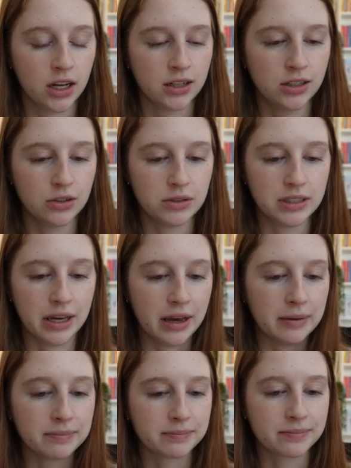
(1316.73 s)
to
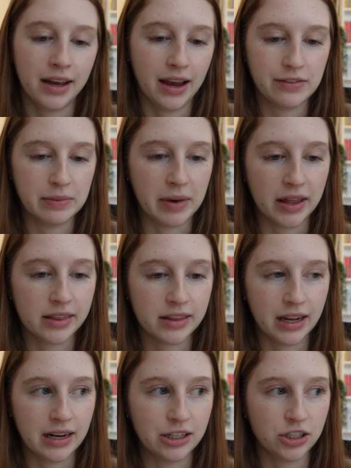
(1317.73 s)
see every month,
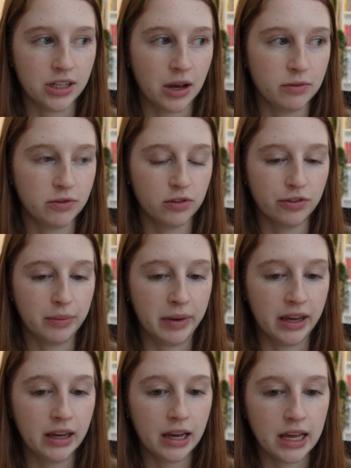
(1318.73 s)
and it's just helpful for
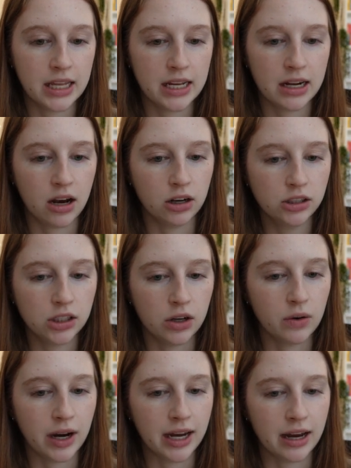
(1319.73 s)
me. And then
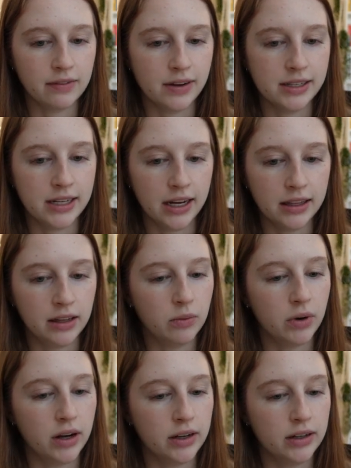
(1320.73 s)
also I have a daily
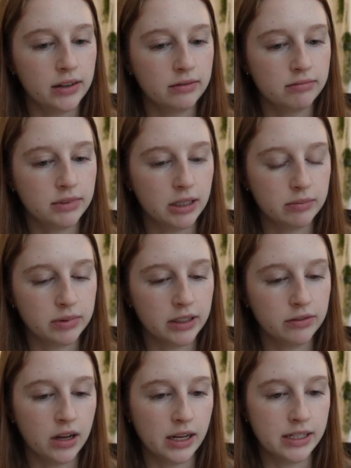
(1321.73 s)
one
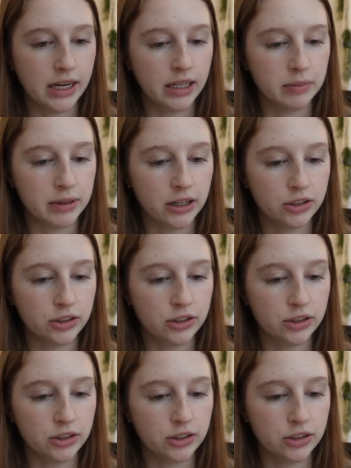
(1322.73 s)
template, a daily planner,